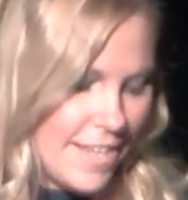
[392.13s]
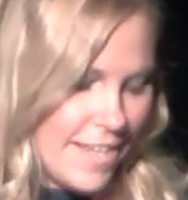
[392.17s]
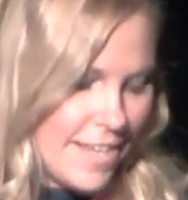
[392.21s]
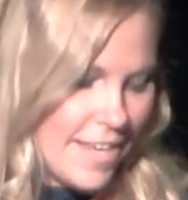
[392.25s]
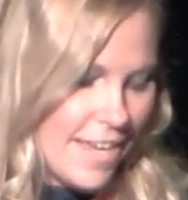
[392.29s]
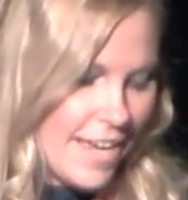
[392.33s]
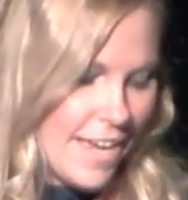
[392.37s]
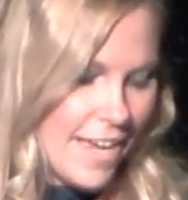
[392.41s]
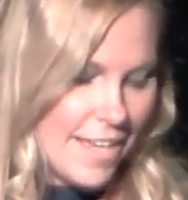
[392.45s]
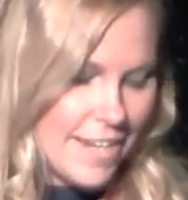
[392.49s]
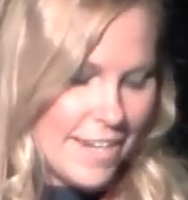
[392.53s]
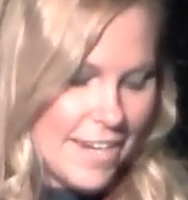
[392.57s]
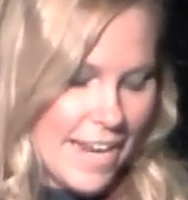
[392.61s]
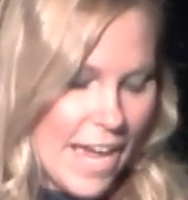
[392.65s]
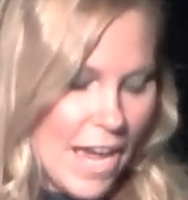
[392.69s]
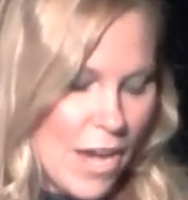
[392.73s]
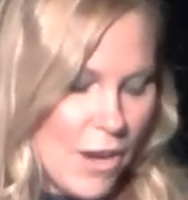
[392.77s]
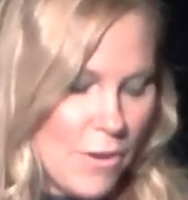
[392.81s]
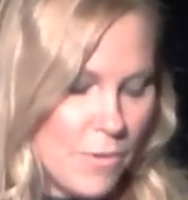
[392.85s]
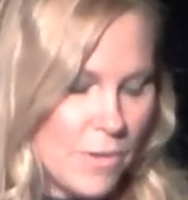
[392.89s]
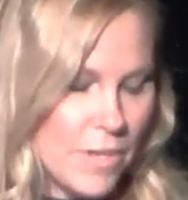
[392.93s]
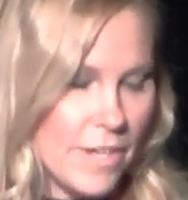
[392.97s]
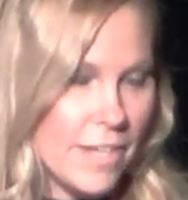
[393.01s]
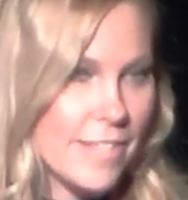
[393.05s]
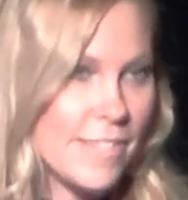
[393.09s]
And
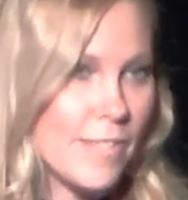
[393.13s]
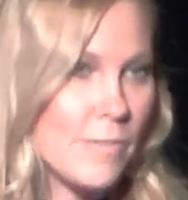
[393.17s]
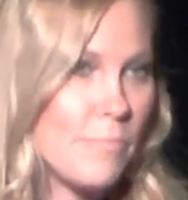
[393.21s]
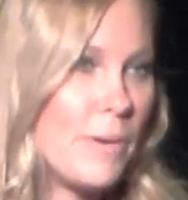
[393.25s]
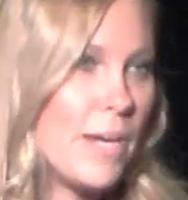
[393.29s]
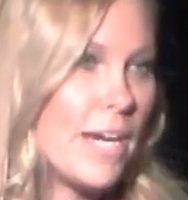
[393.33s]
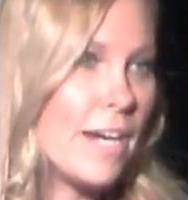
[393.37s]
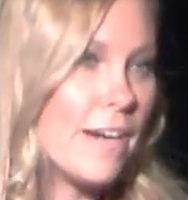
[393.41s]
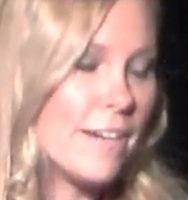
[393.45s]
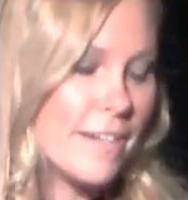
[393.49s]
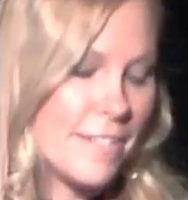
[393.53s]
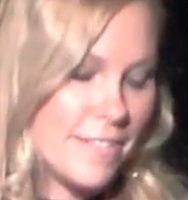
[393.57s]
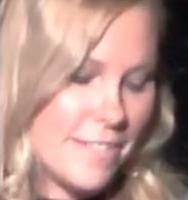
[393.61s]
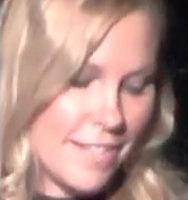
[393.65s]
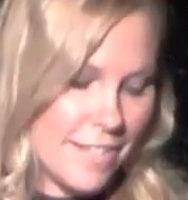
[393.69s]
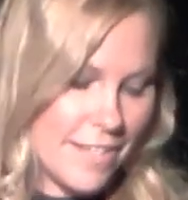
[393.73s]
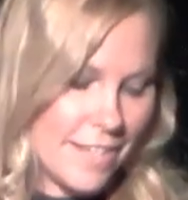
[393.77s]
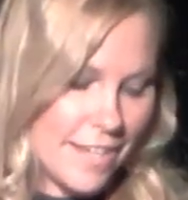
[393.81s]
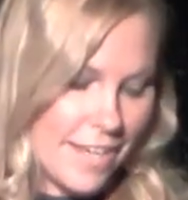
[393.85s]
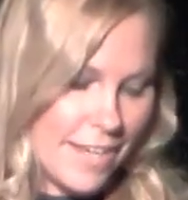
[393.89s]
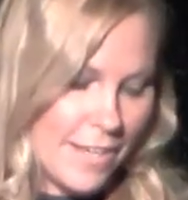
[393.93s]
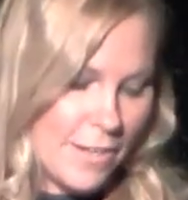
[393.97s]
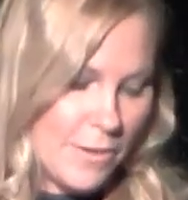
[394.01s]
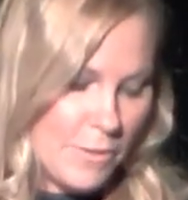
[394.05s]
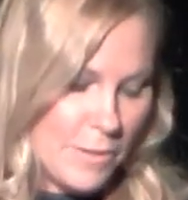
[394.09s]
now, as a parent,
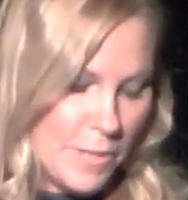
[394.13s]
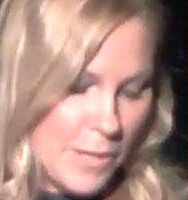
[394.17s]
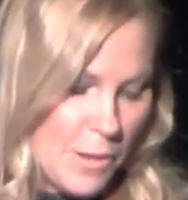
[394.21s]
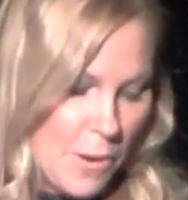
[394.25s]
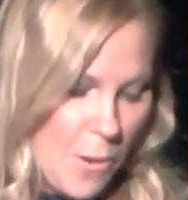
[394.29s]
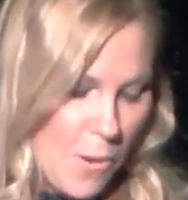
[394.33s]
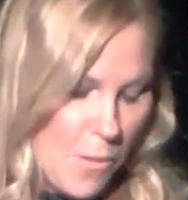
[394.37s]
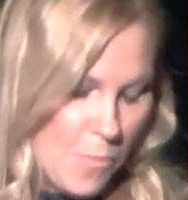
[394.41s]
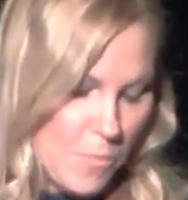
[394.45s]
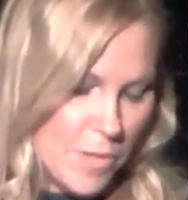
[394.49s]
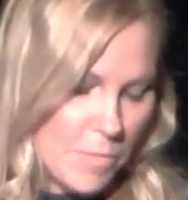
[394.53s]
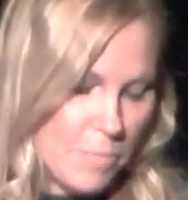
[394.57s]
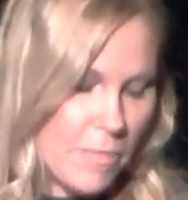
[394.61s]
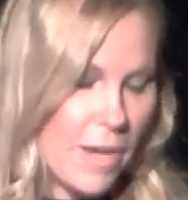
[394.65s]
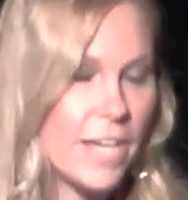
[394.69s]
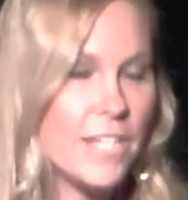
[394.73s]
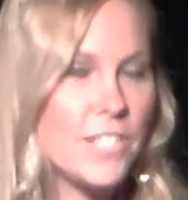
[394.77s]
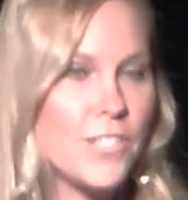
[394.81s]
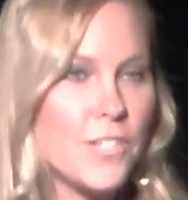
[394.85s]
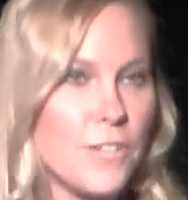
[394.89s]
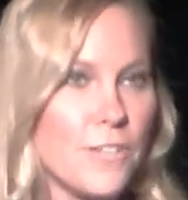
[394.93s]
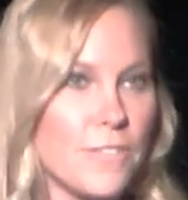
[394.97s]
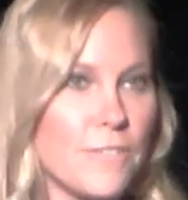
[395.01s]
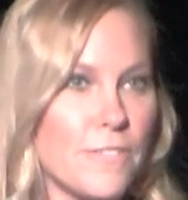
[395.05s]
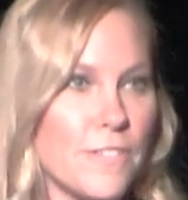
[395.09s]
I can only hope that my
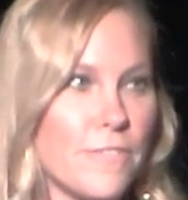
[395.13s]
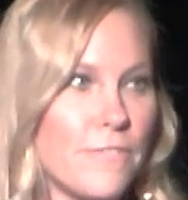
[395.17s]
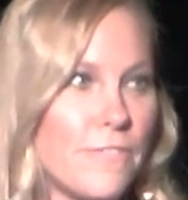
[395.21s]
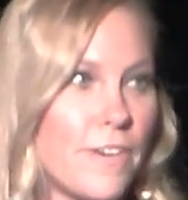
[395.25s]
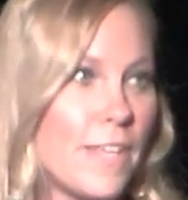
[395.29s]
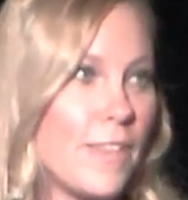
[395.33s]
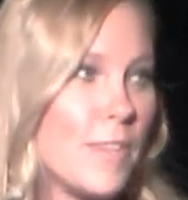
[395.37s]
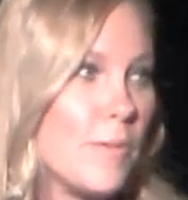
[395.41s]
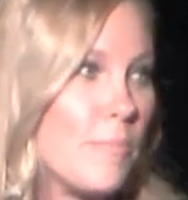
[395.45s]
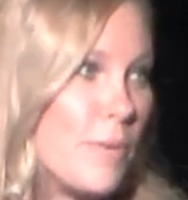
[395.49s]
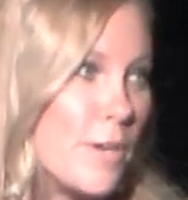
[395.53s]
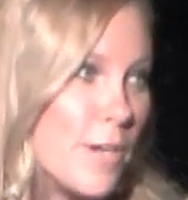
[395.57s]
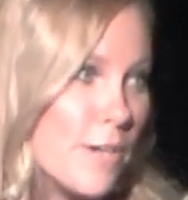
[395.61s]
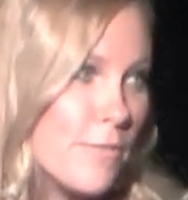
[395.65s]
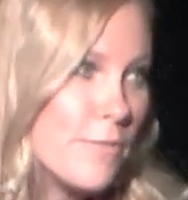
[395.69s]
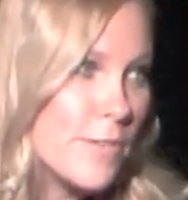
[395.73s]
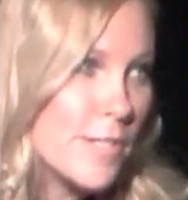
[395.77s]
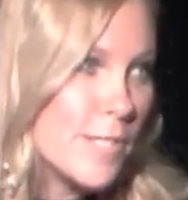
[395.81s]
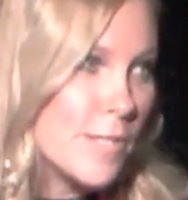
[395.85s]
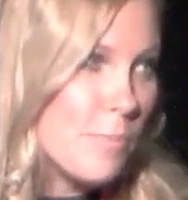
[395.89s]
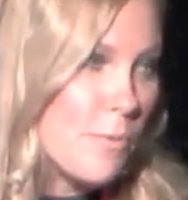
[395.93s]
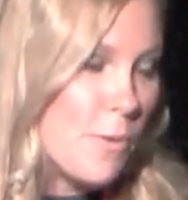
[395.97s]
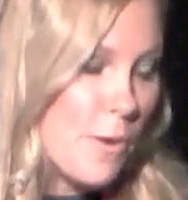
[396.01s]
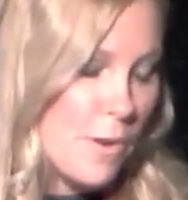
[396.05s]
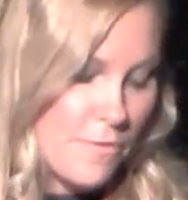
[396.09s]
children find the perfect
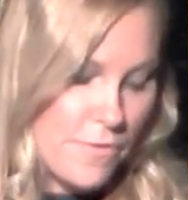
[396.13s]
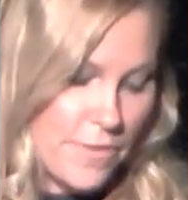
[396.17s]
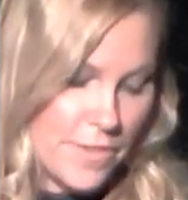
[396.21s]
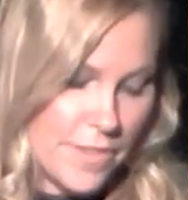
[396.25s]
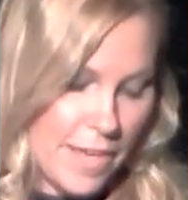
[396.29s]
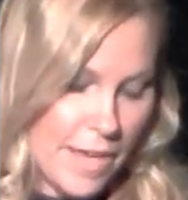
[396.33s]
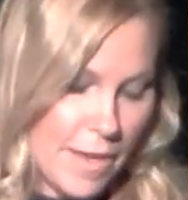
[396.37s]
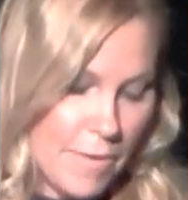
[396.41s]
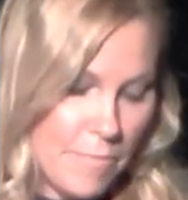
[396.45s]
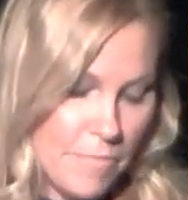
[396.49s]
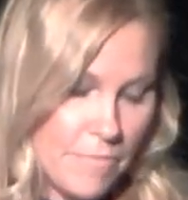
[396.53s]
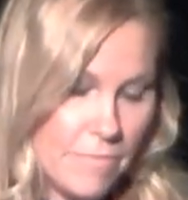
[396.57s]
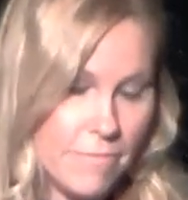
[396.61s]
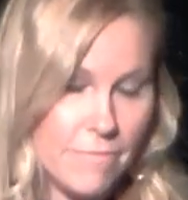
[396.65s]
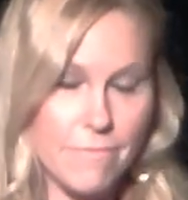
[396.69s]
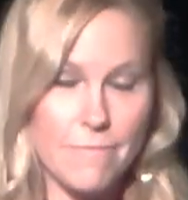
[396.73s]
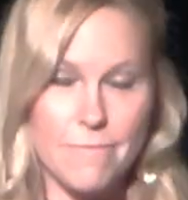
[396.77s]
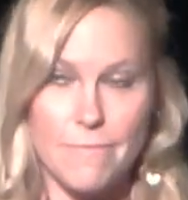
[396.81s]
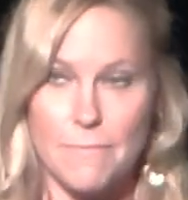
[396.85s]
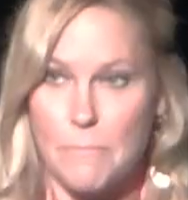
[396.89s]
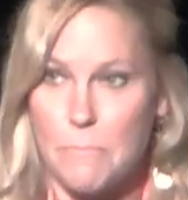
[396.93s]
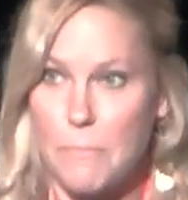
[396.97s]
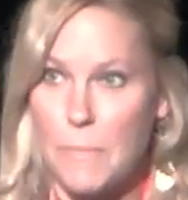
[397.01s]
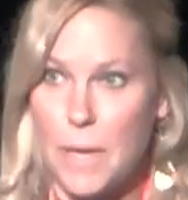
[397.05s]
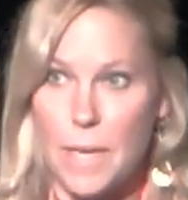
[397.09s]
sport for them.
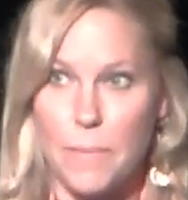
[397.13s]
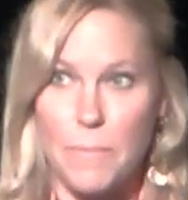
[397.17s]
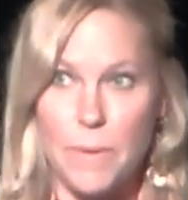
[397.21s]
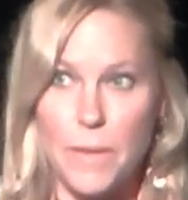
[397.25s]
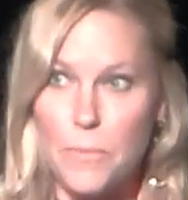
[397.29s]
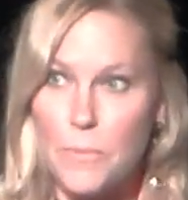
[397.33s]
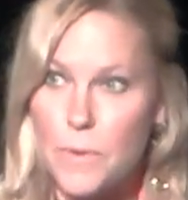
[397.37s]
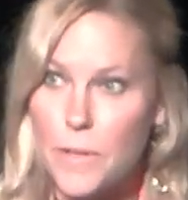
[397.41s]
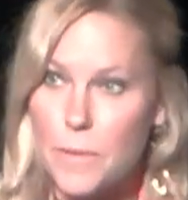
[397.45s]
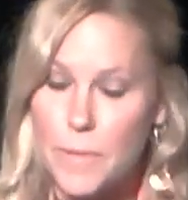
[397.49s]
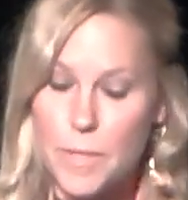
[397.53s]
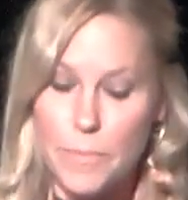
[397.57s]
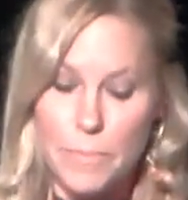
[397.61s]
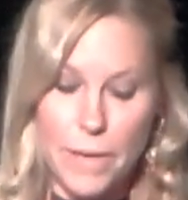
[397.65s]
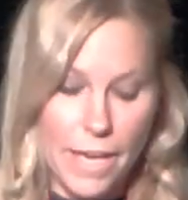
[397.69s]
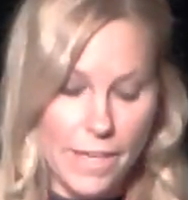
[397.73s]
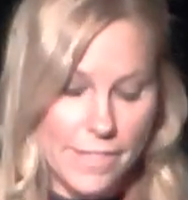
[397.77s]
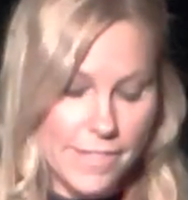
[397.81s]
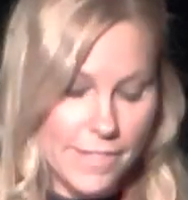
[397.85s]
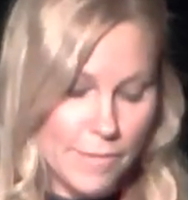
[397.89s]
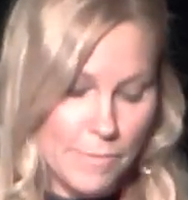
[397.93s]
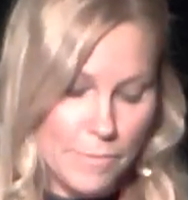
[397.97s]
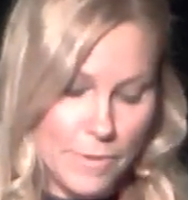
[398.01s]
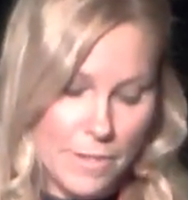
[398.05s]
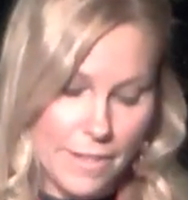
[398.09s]
Maybe it will be
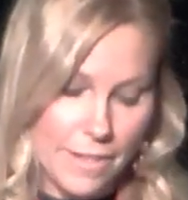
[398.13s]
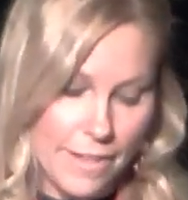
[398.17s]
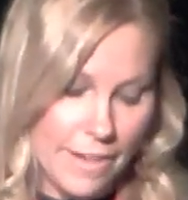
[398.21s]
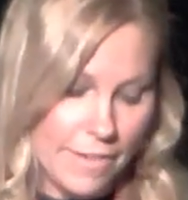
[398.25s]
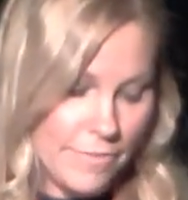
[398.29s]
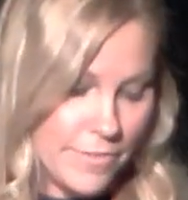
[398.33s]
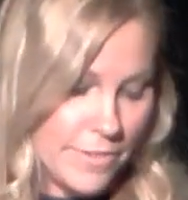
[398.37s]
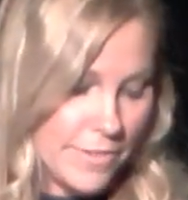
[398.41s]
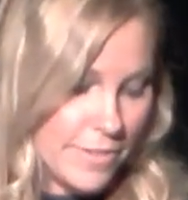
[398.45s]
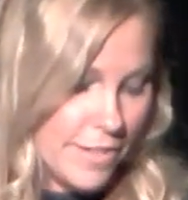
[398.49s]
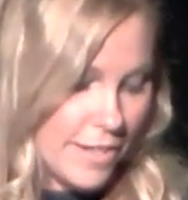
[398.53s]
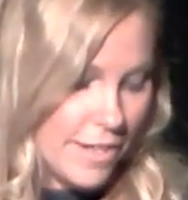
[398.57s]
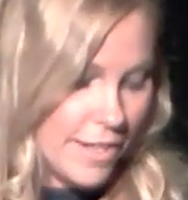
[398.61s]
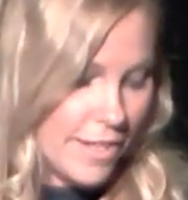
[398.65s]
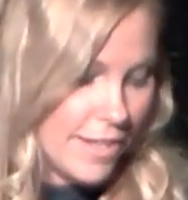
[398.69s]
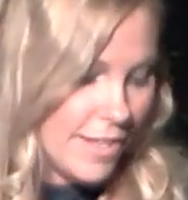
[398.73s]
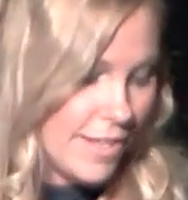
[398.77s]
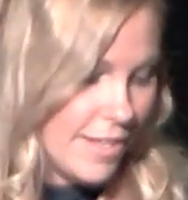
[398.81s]
basketball after all.